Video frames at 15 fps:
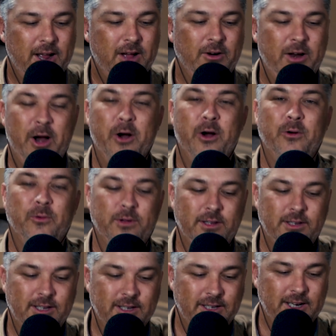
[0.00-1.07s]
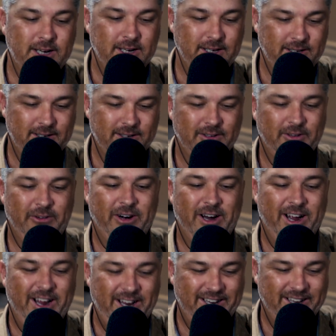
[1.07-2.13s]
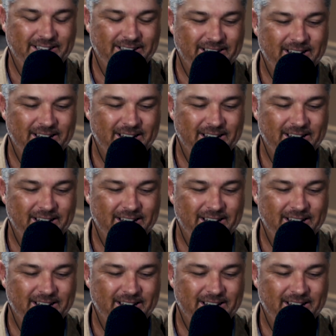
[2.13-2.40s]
down Herod with a disease, right?